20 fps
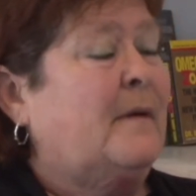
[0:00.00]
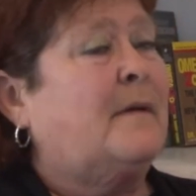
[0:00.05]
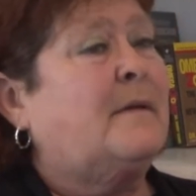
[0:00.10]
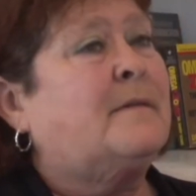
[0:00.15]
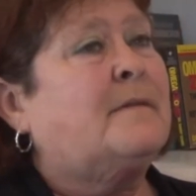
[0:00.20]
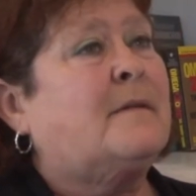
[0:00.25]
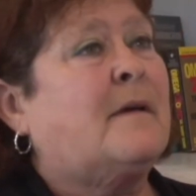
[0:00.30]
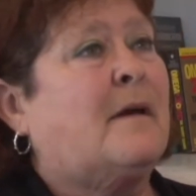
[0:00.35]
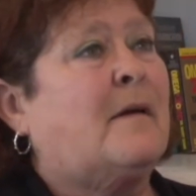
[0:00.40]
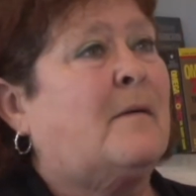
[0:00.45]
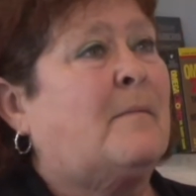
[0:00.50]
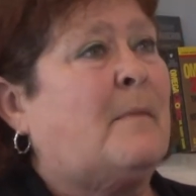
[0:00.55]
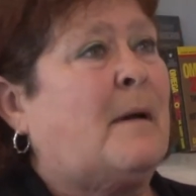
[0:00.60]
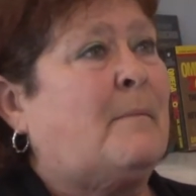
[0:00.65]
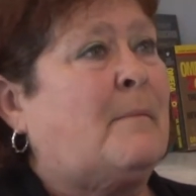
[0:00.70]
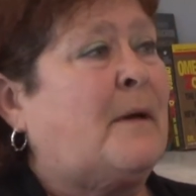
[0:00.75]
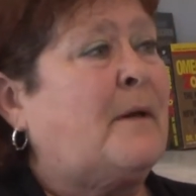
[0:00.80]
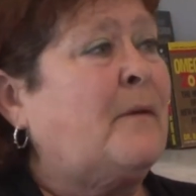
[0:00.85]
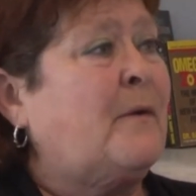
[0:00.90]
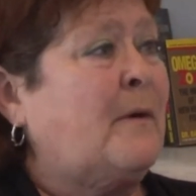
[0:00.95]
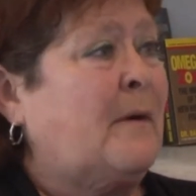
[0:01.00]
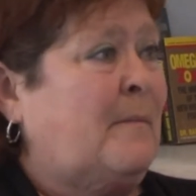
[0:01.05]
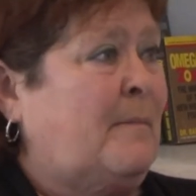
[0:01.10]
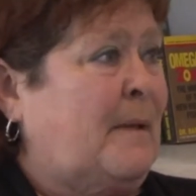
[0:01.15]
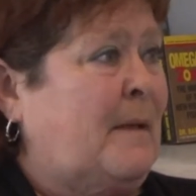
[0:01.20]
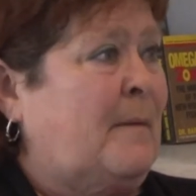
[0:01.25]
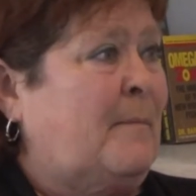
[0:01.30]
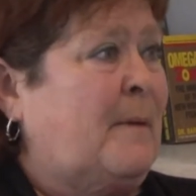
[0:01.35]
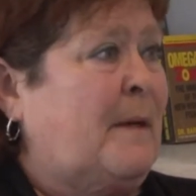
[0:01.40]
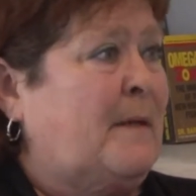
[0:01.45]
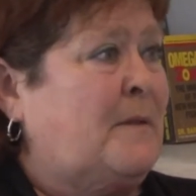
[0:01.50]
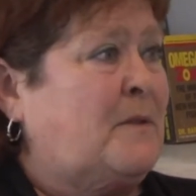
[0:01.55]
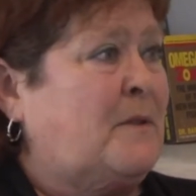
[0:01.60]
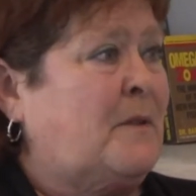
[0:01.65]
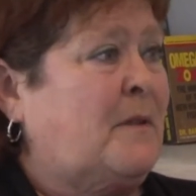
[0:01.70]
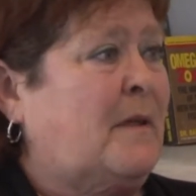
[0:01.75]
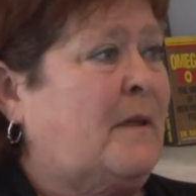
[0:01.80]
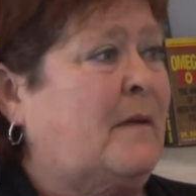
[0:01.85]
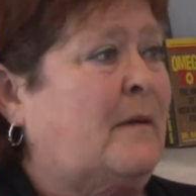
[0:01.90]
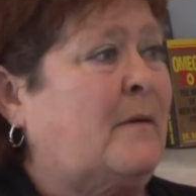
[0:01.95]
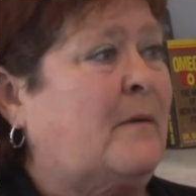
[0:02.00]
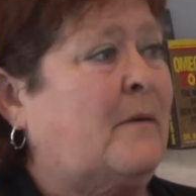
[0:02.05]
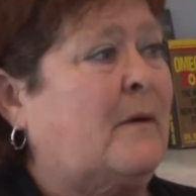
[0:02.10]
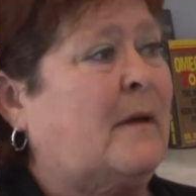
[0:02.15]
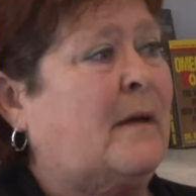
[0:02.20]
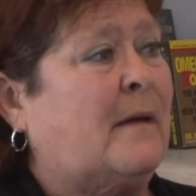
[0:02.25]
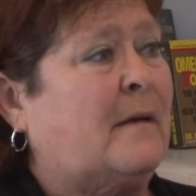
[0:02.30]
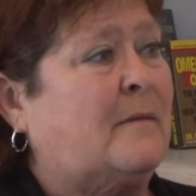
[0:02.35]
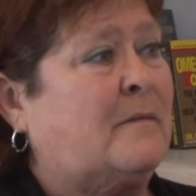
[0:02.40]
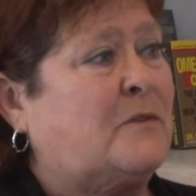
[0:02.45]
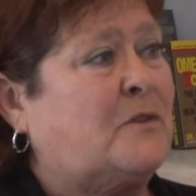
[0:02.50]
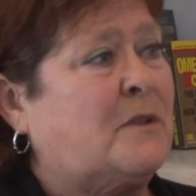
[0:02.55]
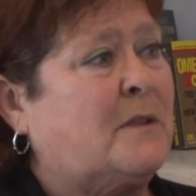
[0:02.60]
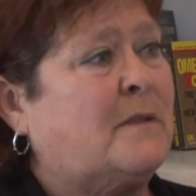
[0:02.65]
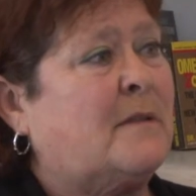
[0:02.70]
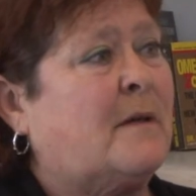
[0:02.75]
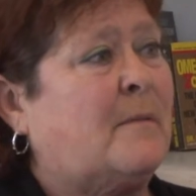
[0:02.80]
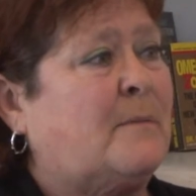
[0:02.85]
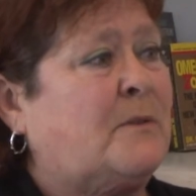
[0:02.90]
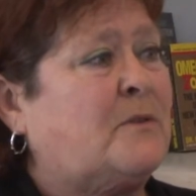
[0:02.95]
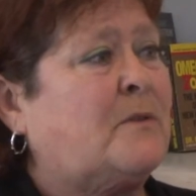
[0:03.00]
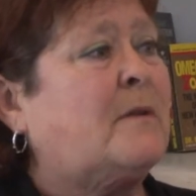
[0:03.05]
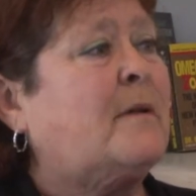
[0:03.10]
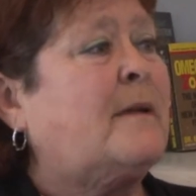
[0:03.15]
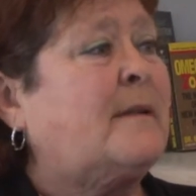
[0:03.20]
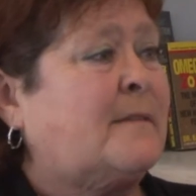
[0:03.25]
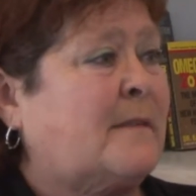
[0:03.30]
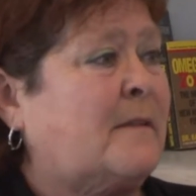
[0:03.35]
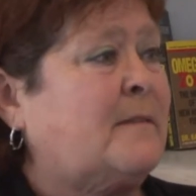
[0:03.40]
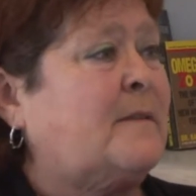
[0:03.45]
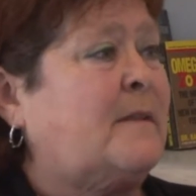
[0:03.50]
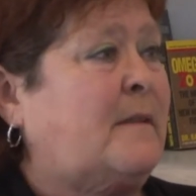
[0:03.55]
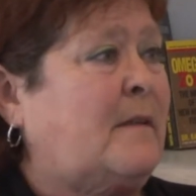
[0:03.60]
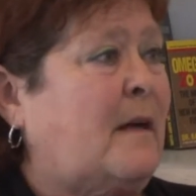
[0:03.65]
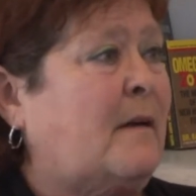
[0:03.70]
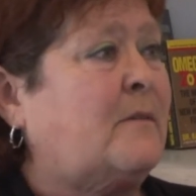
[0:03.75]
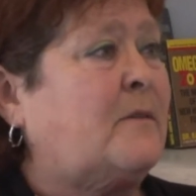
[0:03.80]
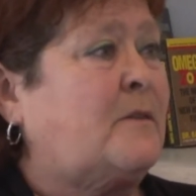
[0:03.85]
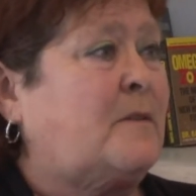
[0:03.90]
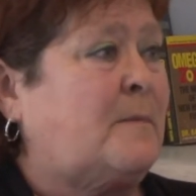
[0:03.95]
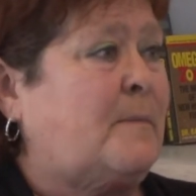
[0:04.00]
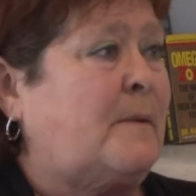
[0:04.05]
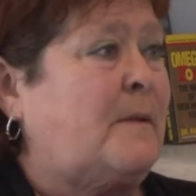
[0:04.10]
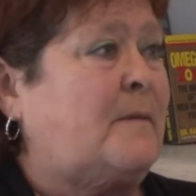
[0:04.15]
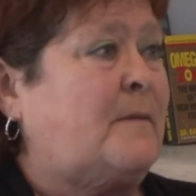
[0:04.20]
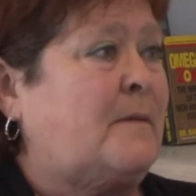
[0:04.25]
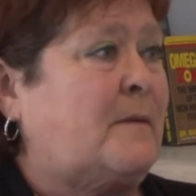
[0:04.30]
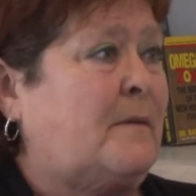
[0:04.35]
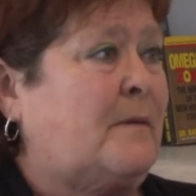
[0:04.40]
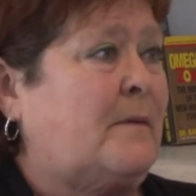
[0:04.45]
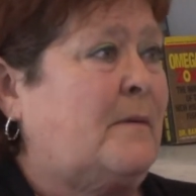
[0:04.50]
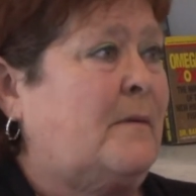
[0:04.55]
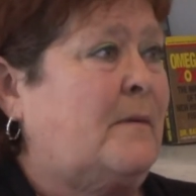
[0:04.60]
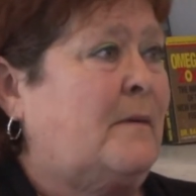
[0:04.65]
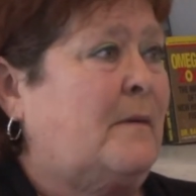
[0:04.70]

So my mother had been a patient here, and she told me, "Let's go see Dr. Spencer."